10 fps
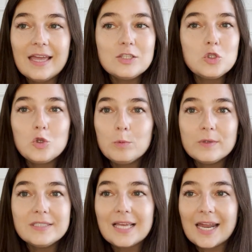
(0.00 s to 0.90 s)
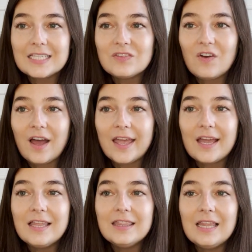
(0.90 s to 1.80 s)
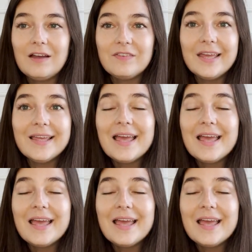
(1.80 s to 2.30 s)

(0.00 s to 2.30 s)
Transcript: Super satisfying, I love it.